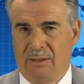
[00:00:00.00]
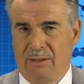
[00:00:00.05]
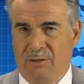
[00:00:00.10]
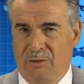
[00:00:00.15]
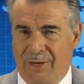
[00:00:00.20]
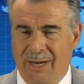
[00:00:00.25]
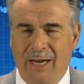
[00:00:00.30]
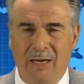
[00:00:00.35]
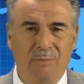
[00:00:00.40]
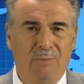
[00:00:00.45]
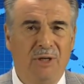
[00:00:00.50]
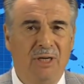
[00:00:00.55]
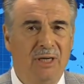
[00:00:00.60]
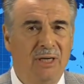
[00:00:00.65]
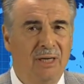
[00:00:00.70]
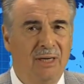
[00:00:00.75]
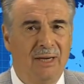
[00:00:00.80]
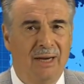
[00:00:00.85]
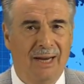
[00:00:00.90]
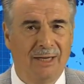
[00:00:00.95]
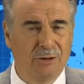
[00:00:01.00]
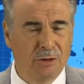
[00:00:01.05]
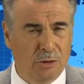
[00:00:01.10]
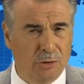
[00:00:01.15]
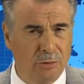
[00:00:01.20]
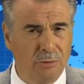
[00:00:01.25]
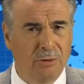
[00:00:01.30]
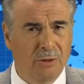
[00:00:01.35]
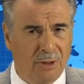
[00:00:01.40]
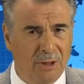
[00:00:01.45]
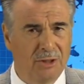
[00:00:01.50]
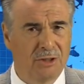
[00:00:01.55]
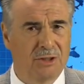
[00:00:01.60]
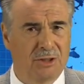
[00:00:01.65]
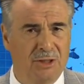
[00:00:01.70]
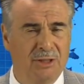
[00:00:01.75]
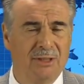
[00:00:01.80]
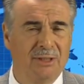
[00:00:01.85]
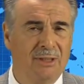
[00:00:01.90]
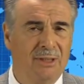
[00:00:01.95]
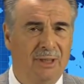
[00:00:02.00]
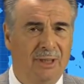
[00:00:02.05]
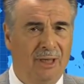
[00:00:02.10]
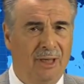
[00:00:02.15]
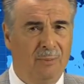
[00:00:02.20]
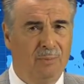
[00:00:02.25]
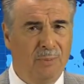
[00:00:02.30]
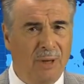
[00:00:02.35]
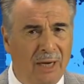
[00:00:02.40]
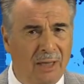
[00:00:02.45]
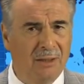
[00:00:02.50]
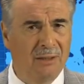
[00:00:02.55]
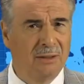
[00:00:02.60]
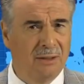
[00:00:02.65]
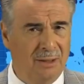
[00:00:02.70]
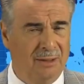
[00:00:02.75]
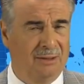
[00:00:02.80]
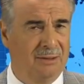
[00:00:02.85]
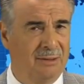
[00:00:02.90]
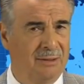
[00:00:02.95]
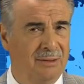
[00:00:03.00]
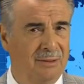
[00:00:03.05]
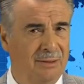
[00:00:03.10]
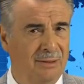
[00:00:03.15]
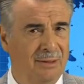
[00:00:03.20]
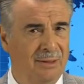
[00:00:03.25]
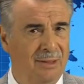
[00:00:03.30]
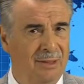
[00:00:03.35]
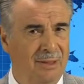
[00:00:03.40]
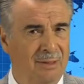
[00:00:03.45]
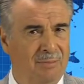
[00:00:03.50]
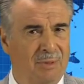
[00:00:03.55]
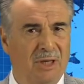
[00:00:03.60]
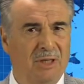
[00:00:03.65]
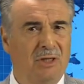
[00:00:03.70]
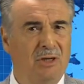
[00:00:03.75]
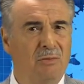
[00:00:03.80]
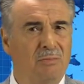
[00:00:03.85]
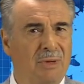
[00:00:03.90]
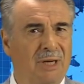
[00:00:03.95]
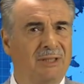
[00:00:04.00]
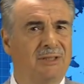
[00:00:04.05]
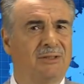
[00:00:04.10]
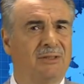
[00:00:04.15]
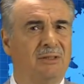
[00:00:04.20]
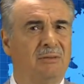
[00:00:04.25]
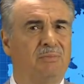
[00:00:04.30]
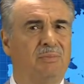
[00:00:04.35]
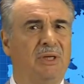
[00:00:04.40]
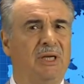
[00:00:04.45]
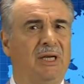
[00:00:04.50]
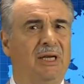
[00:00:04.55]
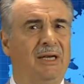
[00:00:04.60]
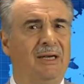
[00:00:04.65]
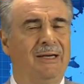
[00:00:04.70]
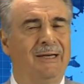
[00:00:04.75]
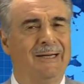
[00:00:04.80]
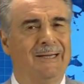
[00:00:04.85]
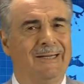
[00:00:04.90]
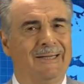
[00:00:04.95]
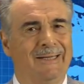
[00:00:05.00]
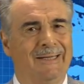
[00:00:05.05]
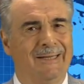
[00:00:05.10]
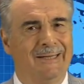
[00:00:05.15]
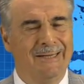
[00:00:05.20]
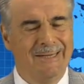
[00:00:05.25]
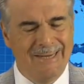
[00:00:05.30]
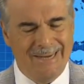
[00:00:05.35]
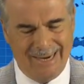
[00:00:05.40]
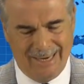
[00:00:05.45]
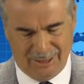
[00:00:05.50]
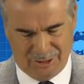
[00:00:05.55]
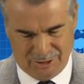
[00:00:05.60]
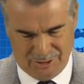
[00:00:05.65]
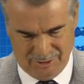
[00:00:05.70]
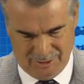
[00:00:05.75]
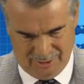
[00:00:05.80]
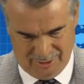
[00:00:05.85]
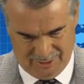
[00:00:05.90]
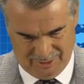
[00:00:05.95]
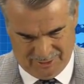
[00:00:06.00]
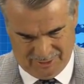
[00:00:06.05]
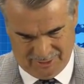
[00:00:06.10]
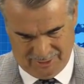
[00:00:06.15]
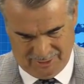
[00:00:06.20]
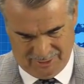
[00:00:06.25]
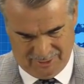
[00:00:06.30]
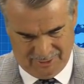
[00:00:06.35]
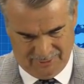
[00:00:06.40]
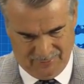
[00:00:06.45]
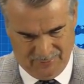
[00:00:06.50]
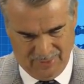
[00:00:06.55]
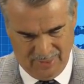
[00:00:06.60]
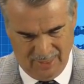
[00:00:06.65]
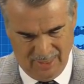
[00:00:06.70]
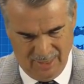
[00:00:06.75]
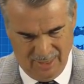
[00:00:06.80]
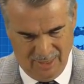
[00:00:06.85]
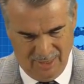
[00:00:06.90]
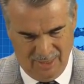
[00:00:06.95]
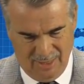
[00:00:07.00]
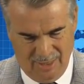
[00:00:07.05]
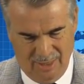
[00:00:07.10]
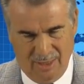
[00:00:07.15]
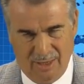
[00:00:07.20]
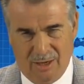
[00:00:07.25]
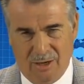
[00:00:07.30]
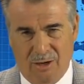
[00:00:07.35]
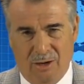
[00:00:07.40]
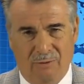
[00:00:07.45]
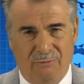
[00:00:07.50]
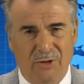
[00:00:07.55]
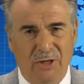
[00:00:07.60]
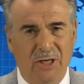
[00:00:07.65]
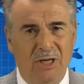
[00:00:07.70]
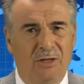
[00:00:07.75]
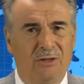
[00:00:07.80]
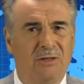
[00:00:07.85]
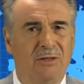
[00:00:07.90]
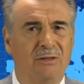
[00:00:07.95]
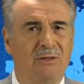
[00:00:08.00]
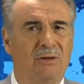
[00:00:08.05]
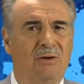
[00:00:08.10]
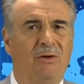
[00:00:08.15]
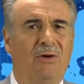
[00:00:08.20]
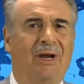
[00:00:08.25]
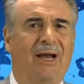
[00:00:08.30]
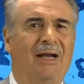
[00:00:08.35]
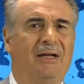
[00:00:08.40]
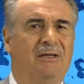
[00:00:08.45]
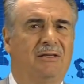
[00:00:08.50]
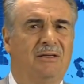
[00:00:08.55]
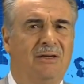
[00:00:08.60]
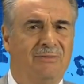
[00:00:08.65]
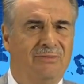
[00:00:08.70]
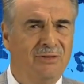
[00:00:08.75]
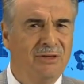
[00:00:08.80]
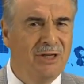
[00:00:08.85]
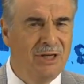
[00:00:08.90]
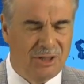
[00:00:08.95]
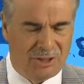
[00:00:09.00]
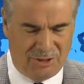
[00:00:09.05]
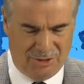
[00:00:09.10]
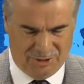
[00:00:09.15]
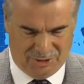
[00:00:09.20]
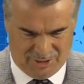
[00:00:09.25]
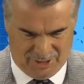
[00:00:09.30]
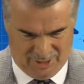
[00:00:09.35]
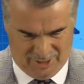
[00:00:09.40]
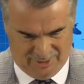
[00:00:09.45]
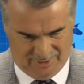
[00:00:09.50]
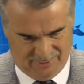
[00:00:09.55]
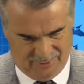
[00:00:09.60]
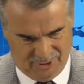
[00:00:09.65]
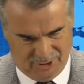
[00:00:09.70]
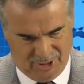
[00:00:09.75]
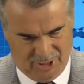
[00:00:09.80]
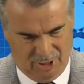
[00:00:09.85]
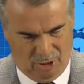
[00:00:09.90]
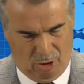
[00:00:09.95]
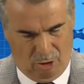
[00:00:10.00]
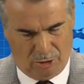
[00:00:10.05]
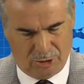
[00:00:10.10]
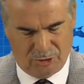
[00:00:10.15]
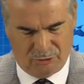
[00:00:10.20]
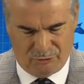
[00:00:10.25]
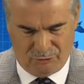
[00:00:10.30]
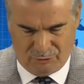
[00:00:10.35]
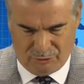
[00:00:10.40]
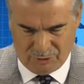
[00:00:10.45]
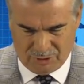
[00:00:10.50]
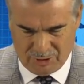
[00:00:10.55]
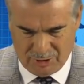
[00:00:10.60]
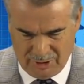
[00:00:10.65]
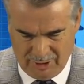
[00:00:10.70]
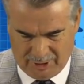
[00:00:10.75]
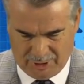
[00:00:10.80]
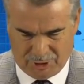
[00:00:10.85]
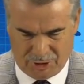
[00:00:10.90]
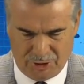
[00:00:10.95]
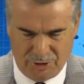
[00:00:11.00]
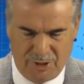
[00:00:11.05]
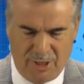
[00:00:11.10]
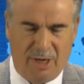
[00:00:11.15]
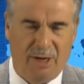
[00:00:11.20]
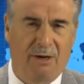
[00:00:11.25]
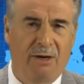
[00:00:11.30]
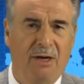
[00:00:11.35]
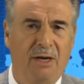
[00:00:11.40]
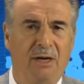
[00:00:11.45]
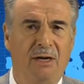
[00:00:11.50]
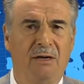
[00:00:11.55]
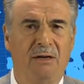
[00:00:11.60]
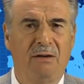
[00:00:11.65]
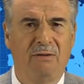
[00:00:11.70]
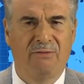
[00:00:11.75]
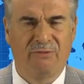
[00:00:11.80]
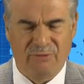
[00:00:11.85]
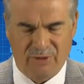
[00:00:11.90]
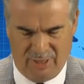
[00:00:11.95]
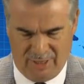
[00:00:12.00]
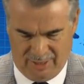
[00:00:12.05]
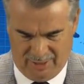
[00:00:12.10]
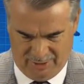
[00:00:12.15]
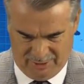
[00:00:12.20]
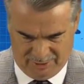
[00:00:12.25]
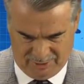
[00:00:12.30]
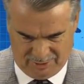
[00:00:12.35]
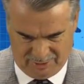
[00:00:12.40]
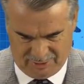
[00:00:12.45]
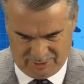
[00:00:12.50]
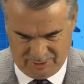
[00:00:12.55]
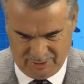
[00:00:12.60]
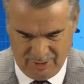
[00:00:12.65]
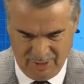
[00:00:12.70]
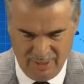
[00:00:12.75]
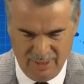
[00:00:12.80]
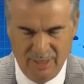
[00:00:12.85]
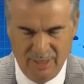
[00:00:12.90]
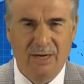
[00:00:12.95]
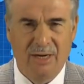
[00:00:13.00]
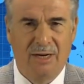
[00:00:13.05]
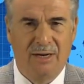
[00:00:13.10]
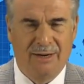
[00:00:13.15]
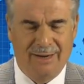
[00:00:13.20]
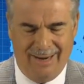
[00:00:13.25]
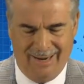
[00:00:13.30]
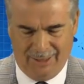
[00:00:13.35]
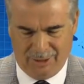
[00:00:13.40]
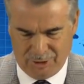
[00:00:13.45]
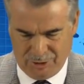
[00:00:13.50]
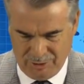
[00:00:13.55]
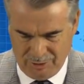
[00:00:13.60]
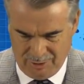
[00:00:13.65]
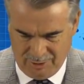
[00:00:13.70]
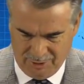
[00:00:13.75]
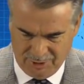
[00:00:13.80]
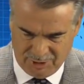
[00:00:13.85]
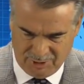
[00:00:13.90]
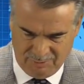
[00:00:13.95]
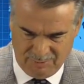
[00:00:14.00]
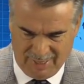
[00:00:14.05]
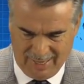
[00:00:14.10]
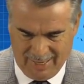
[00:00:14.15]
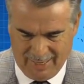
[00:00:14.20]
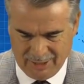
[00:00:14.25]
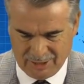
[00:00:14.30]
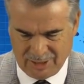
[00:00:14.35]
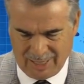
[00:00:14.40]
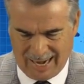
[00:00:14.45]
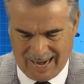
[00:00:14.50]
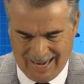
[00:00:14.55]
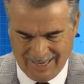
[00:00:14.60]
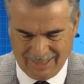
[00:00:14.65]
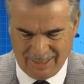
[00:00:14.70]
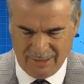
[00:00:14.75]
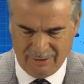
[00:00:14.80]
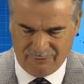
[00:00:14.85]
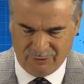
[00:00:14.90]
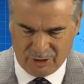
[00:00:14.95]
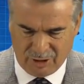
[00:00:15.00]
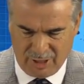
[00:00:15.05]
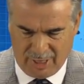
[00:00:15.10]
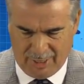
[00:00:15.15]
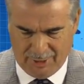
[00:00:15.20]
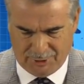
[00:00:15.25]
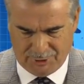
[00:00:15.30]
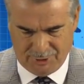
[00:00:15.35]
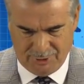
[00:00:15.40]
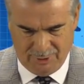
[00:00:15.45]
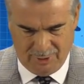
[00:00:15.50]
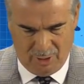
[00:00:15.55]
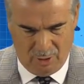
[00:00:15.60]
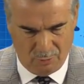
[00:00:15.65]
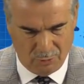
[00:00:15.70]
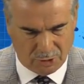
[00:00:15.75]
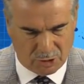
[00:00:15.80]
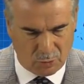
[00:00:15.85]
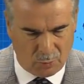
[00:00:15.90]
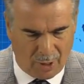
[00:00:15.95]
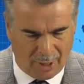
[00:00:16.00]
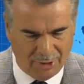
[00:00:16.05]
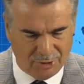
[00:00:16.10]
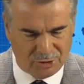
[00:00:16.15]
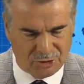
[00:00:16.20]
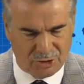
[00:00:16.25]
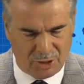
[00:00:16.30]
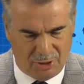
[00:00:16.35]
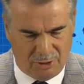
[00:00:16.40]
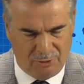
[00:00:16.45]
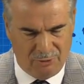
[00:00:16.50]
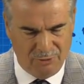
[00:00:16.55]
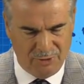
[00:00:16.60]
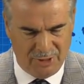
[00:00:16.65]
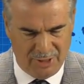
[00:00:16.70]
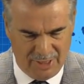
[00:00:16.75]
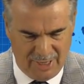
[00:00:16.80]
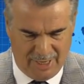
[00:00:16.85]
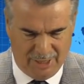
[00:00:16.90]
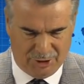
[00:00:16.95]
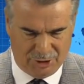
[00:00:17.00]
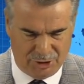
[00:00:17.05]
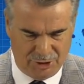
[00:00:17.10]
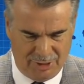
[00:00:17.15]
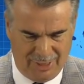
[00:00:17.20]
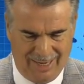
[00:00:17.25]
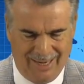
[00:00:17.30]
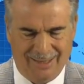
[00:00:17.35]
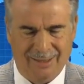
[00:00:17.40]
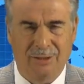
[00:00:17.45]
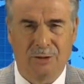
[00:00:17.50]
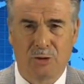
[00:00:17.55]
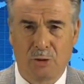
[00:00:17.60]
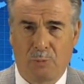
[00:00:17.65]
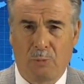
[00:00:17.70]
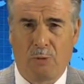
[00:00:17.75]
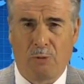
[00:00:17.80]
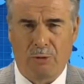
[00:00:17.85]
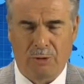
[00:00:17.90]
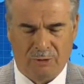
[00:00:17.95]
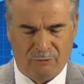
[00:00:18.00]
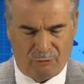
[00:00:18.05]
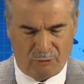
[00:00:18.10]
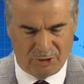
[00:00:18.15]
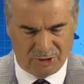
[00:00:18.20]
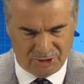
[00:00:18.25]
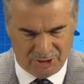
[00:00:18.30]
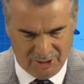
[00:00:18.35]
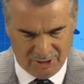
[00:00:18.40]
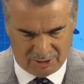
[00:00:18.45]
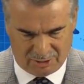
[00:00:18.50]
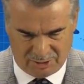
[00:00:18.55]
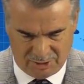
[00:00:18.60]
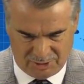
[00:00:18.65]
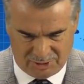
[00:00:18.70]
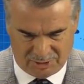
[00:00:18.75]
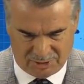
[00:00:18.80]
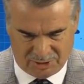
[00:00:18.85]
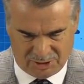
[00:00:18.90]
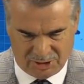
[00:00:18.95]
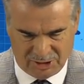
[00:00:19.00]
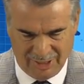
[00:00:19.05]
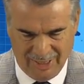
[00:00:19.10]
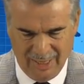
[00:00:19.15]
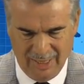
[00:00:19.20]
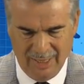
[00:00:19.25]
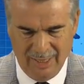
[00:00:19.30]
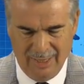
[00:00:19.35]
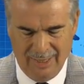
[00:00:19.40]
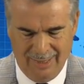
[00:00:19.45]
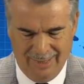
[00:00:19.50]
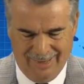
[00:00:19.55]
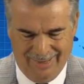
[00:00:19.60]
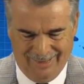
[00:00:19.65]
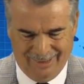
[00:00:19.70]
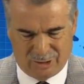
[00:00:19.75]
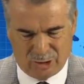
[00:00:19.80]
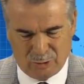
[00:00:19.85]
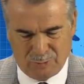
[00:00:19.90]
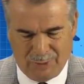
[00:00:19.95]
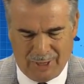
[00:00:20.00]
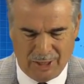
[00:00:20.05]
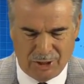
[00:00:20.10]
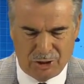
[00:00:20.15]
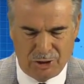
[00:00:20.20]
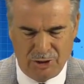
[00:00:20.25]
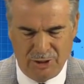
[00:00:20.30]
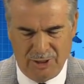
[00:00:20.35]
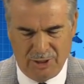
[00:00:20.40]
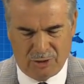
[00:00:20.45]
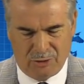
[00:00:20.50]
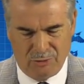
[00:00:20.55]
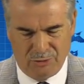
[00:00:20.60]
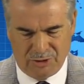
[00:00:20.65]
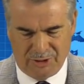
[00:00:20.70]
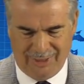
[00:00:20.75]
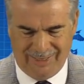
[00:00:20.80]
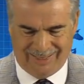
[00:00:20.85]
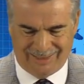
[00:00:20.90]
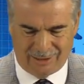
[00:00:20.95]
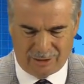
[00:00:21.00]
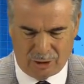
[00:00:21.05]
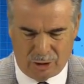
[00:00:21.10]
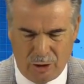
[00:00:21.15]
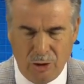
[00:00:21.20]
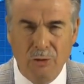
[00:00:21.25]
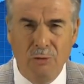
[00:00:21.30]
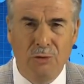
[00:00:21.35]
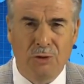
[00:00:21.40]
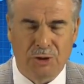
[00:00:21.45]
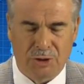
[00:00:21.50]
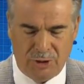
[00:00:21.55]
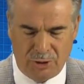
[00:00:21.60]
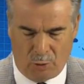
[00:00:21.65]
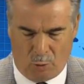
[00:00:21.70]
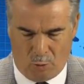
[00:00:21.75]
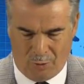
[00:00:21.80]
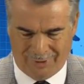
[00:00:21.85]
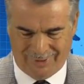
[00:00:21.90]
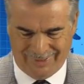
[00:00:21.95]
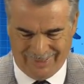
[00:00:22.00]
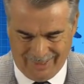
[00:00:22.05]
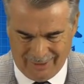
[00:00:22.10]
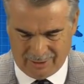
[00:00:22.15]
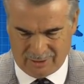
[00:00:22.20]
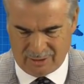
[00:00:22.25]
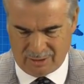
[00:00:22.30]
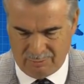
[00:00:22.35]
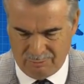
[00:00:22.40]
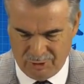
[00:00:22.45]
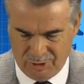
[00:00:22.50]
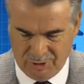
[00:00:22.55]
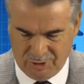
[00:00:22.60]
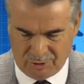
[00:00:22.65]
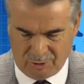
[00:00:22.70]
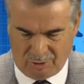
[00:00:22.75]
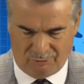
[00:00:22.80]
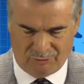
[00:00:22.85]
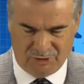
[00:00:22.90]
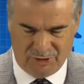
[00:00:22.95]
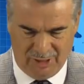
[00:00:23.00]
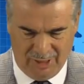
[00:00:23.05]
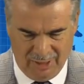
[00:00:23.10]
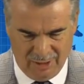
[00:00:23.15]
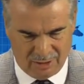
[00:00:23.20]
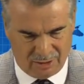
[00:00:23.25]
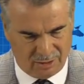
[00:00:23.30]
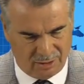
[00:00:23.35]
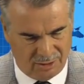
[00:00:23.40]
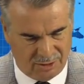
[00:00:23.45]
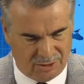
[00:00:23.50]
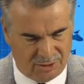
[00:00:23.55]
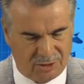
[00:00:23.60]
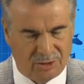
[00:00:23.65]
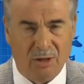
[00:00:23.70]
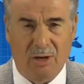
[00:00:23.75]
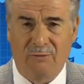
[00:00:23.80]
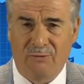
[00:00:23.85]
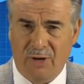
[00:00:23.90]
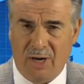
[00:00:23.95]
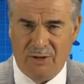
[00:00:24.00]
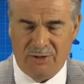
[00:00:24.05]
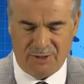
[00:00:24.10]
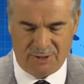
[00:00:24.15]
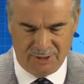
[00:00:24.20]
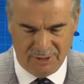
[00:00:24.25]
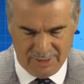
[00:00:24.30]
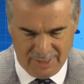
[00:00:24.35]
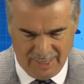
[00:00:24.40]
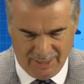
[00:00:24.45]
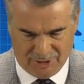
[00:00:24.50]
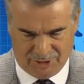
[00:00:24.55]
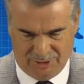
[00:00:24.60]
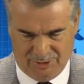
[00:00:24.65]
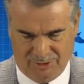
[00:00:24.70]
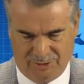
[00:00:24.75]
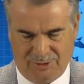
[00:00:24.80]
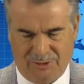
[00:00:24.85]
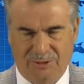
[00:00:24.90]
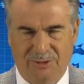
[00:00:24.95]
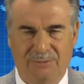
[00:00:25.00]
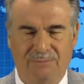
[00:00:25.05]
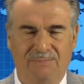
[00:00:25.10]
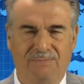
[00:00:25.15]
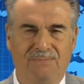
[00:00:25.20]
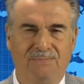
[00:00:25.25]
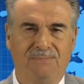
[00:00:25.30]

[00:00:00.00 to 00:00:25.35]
You can be, as a true Christian, a patriot, but you mustn't be a nationalist. You know, we need to look at definitions here. The Oxford Dictionary defines nationalism as identification with one's own nation and support for its interests, especially to the exclusion or detriment of the interests of other nations.